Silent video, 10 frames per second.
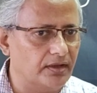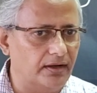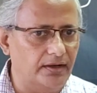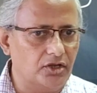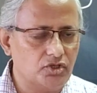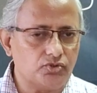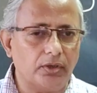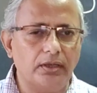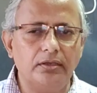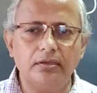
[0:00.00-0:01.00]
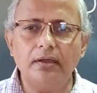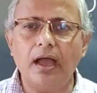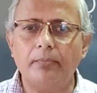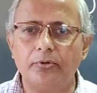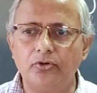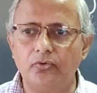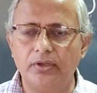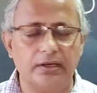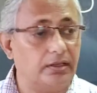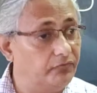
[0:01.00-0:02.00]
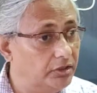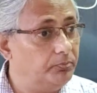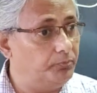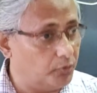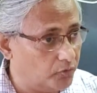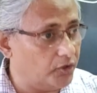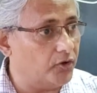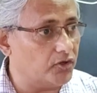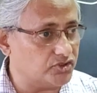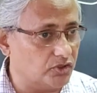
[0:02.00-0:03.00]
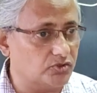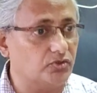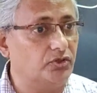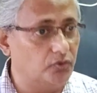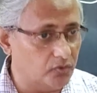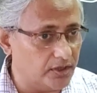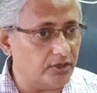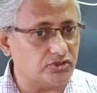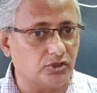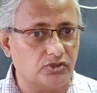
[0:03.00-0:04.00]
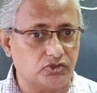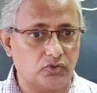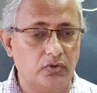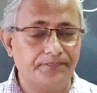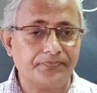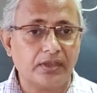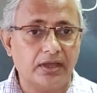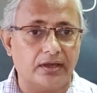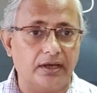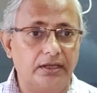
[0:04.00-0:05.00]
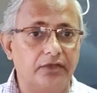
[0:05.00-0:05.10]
Right, so anything happen to DNA, even in prokaryotes also, in eukaryotes also, right?